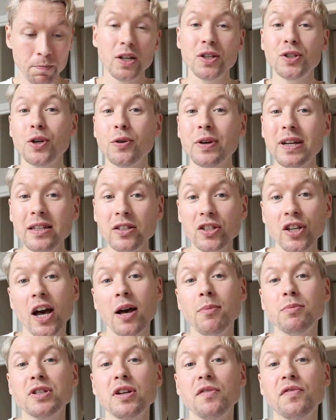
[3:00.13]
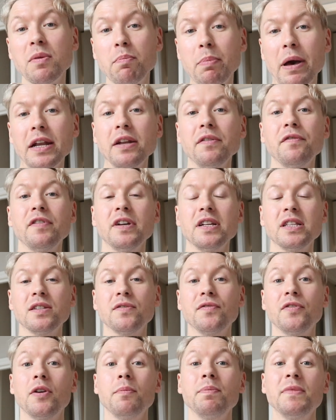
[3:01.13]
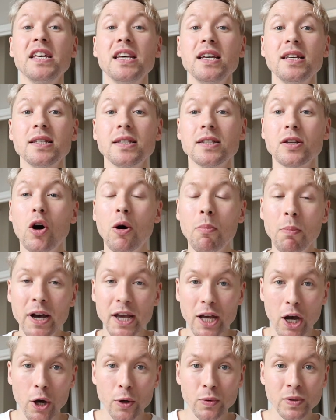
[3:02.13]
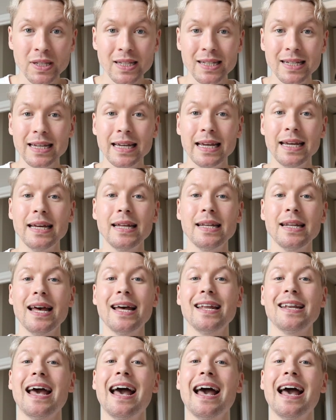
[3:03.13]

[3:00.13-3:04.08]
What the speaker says: So in terms of the benefits from this on my own skin and